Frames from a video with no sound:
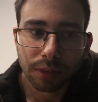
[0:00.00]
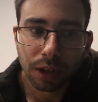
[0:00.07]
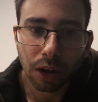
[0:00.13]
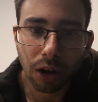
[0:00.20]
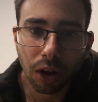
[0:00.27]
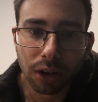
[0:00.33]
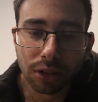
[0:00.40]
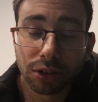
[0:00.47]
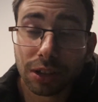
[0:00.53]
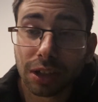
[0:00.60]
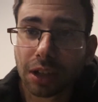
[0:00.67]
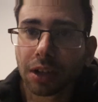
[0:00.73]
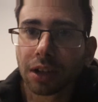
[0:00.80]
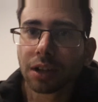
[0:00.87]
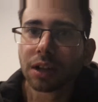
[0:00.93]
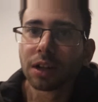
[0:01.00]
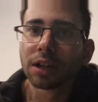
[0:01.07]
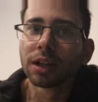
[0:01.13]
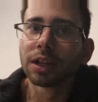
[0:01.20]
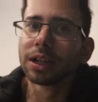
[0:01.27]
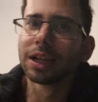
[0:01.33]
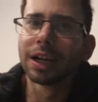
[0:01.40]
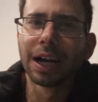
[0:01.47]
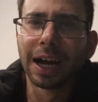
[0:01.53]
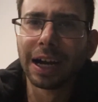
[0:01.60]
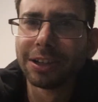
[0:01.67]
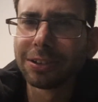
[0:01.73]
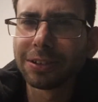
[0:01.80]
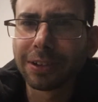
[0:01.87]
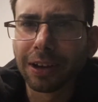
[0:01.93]
gosh, I
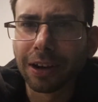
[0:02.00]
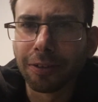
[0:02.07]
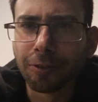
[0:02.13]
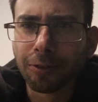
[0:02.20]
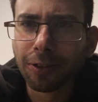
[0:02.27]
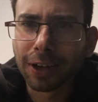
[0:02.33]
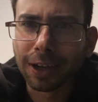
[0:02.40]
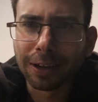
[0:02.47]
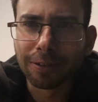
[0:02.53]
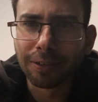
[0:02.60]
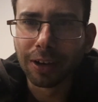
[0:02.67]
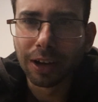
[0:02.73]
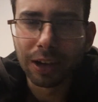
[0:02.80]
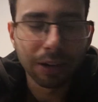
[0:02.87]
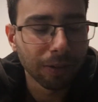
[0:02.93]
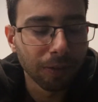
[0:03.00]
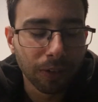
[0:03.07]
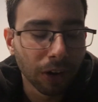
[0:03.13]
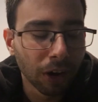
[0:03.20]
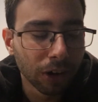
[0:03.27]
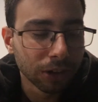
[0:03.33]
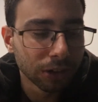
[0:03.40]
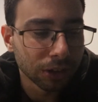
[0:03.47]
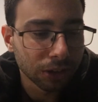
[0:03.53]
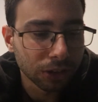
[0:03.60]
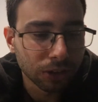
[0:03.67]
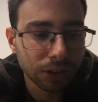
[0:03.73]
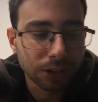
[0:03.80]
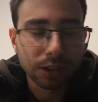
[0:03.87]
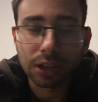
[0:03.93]
just got a freaking nose.
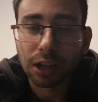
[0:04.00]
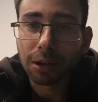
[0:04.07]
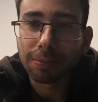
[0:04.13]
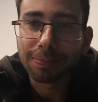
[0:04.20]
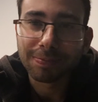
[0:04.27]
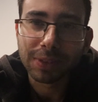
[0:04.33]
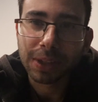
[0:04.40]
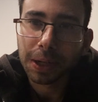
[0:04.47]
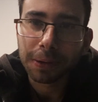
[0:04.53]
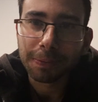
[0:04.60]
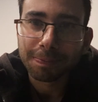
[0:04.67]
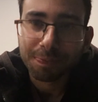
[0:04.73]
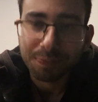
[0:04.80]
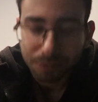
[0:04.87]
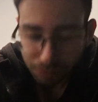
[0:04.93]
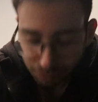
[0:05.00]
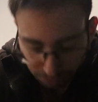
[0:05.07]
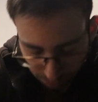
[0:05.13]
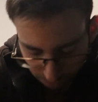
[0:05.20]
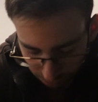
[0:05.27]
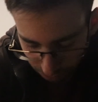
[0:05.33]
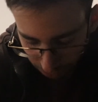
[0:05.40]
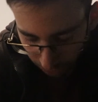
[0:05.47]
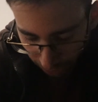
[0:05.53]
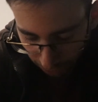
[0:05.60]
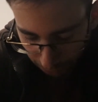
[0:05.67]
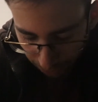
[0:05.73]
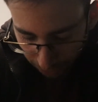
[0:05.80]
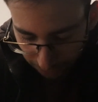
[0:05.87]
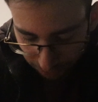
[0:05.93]
It's just yeah.
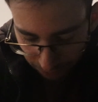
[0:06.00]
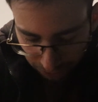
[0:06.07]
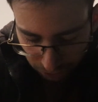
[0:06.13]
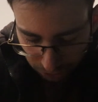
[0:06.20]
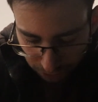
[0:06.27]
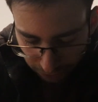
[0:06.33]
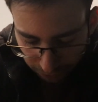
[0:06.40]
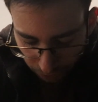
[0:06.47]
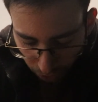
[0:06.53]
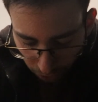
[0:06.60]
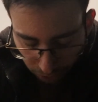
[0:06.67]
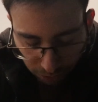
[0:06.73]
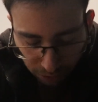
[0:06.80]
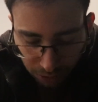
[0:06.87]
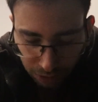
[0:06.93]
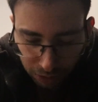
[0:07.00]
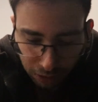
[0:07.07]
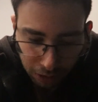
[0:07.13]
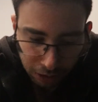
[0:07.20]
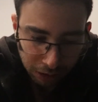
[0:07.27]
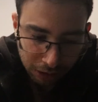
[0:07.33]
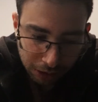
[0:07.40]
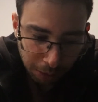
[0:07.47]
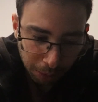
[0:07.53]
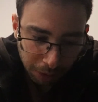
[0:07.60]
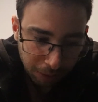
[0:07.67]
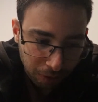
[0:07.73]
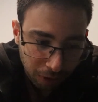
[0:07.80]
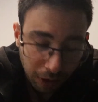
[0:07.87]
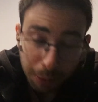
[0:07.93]
Anyway, I just sniff a lot, cause I'm
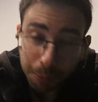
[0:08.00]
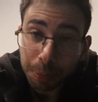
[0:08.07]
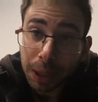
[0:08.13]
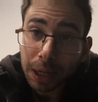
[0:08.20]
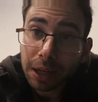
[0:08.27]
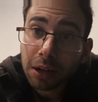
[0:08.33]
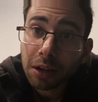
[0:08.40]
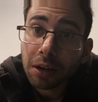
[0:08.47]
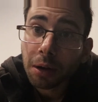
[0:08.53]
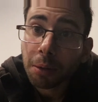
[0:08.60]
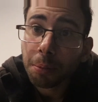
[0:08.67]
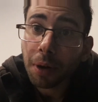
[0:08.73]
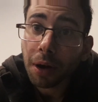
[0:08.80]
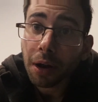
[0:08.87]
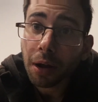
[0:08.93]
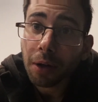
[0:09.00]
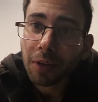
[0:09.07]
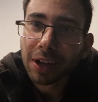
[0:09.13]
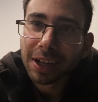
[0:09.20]
a freaking pig. But